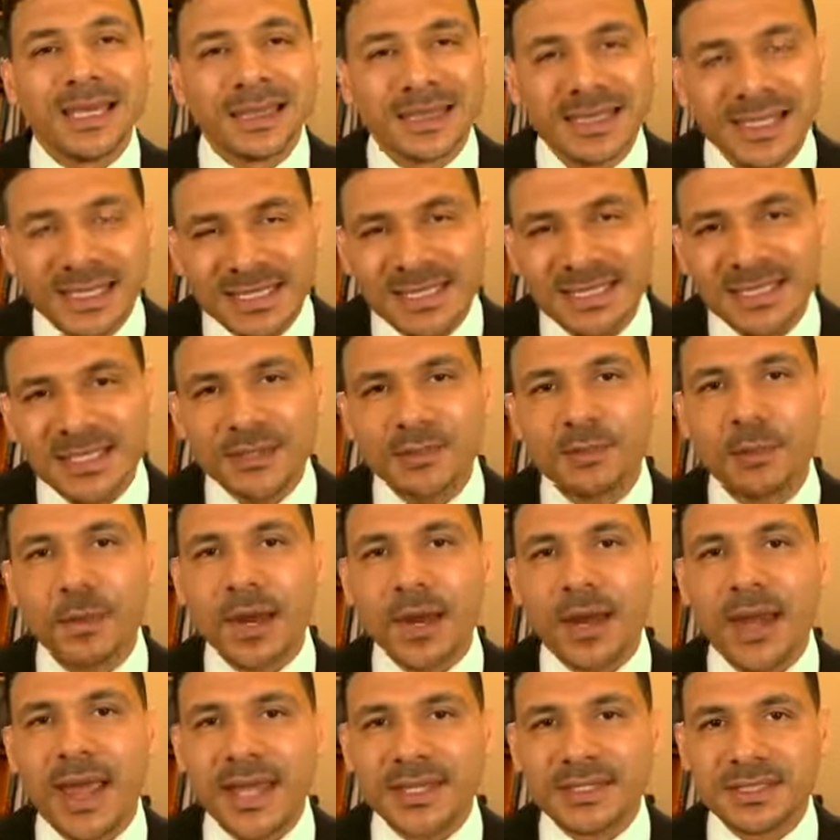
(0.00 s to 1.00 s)
This is
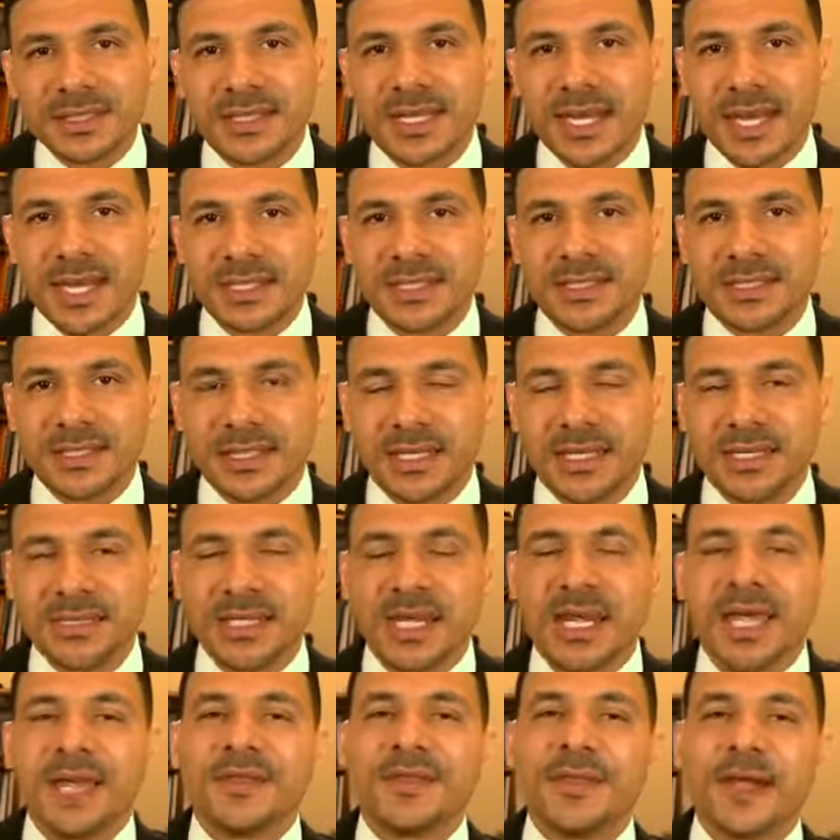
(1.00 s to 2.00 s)
where education
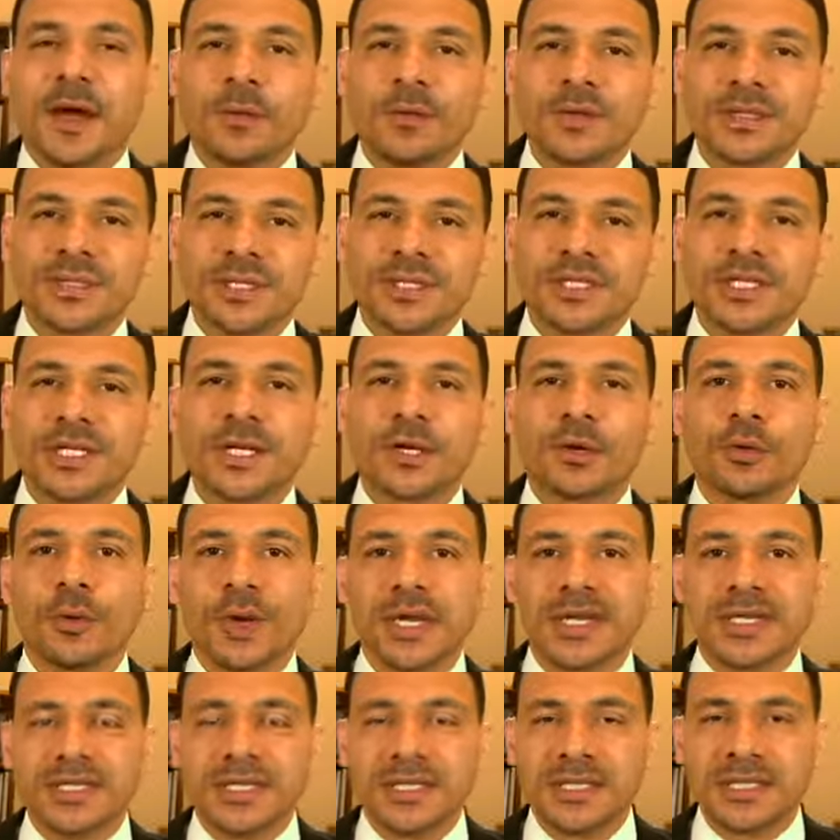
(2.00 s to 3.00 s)
is. There was a
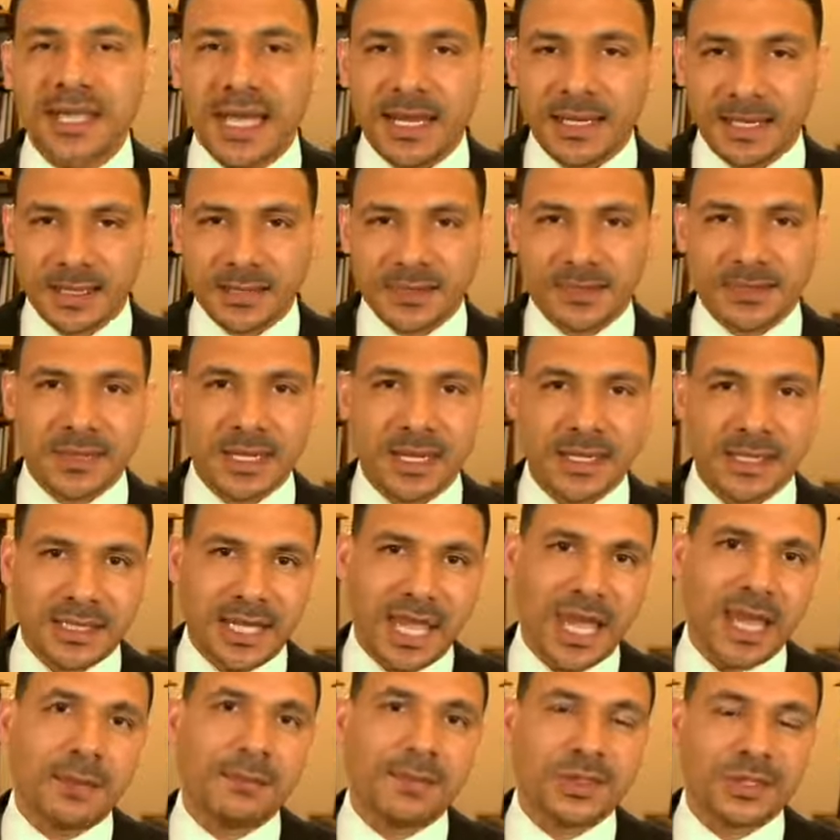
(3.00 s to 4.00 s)
generation that
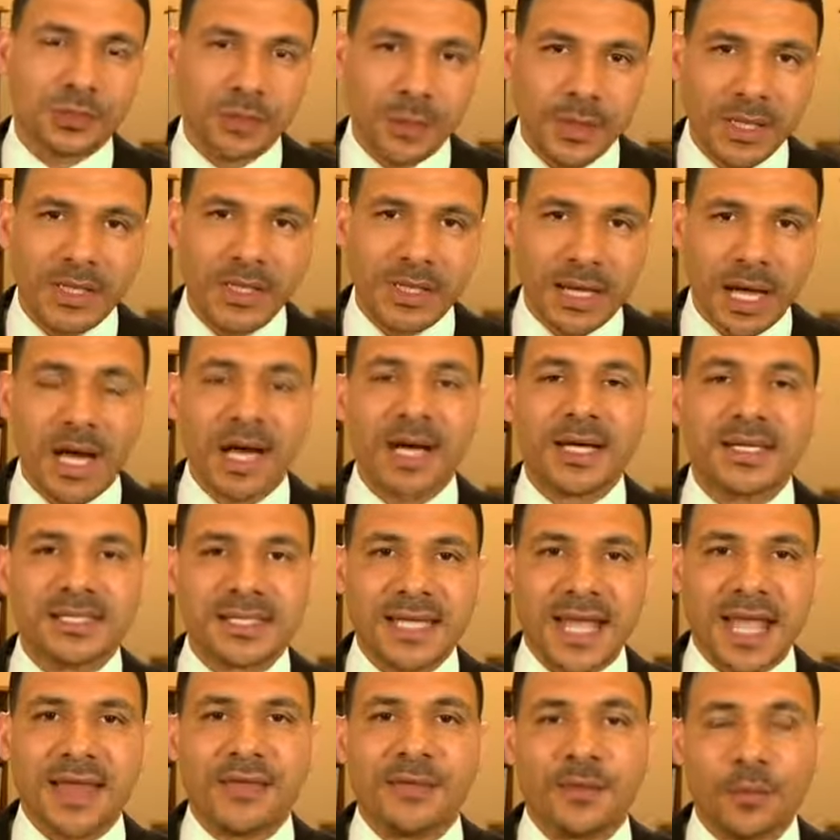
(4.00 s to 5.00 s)
it came between
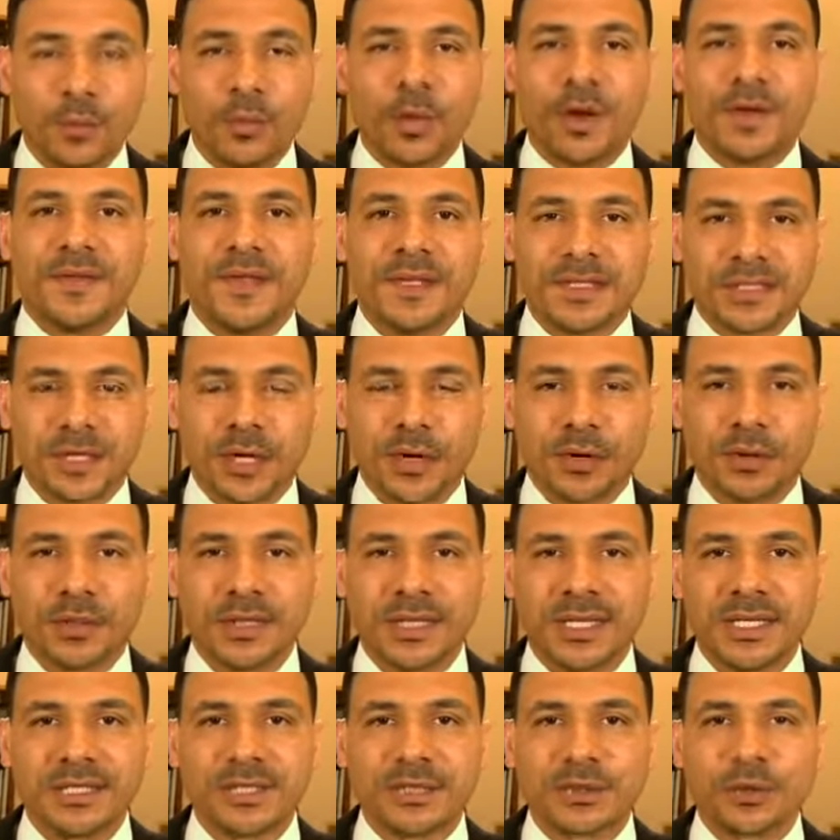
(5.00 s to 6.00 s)
us and the one that's
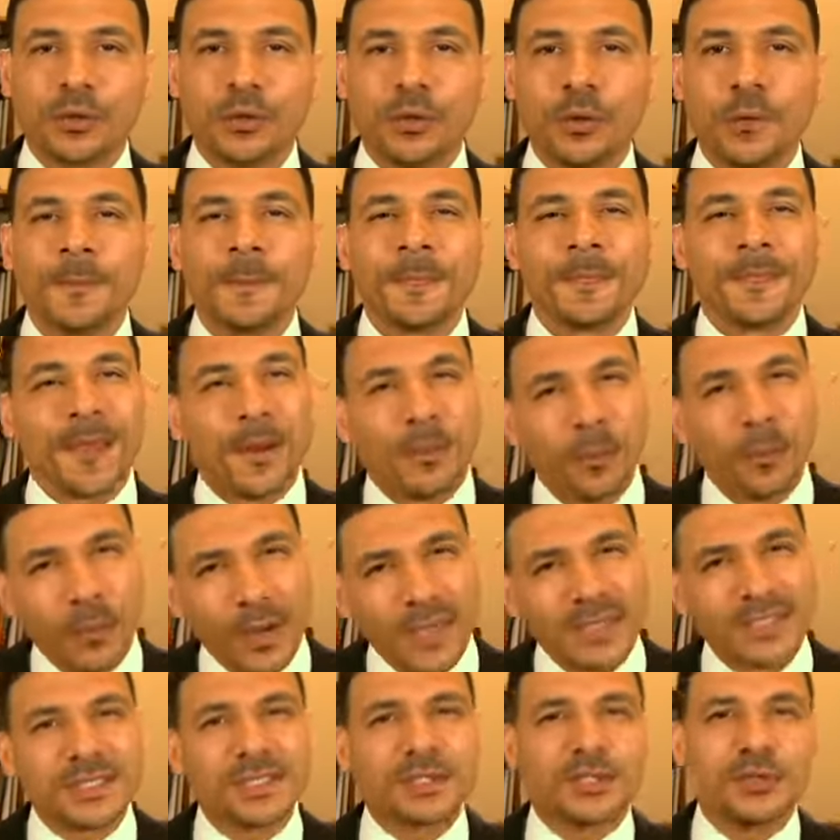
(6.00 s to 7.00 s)
currently in school that
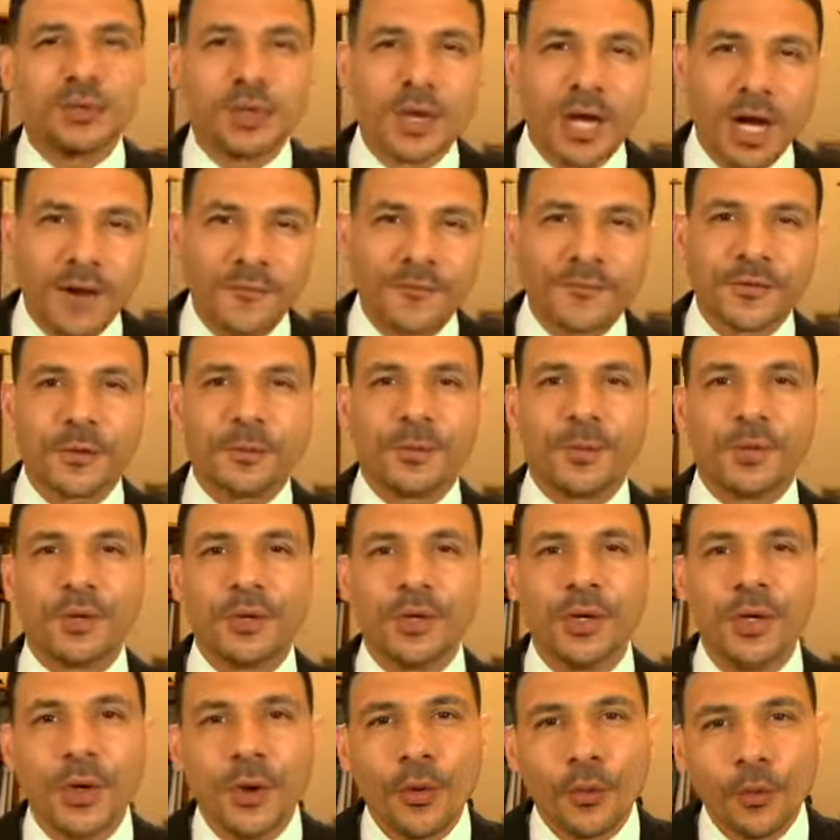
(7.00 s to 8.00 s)
wasn't too
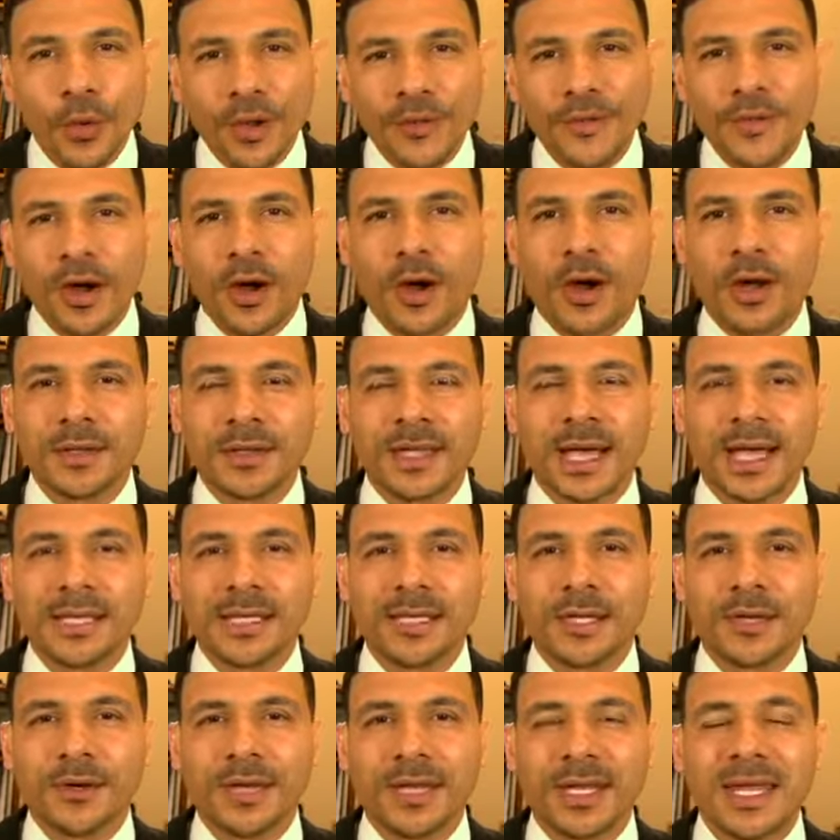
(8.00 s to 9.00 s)
comfortable with
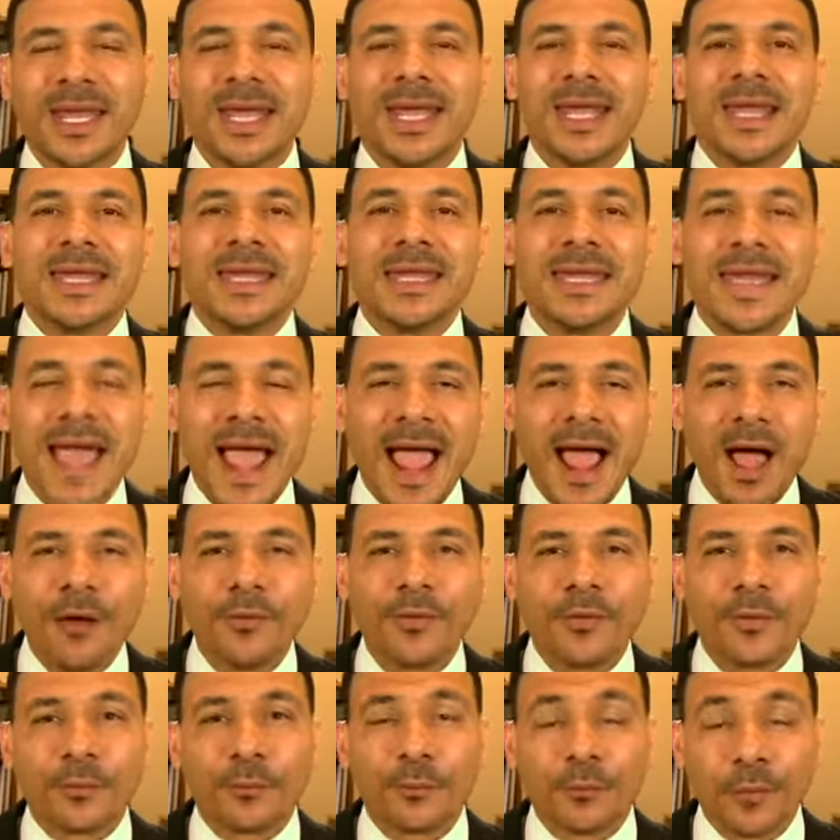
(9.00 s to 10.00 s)
online learning.
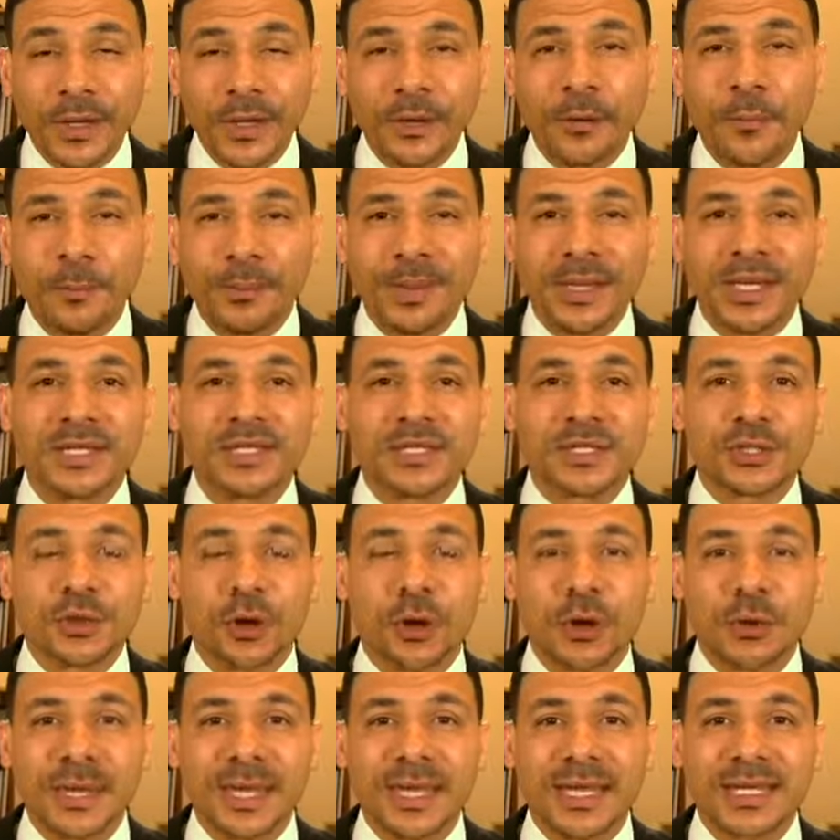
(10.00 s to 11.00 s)
Now the real big
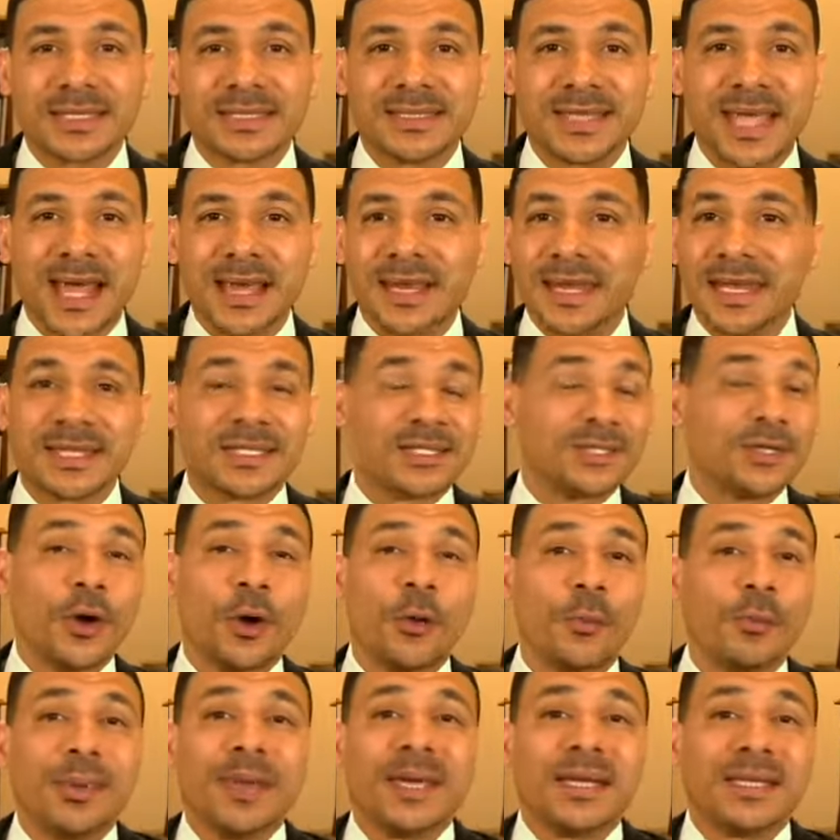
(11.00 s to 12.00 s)
story is that it's
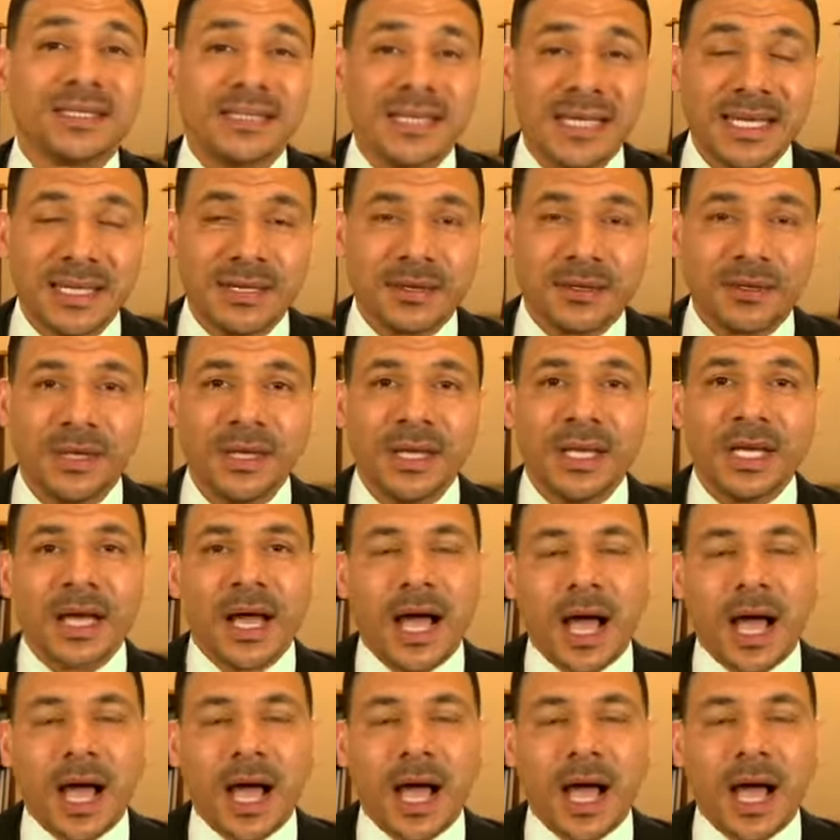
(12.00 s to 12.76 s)
no big deal.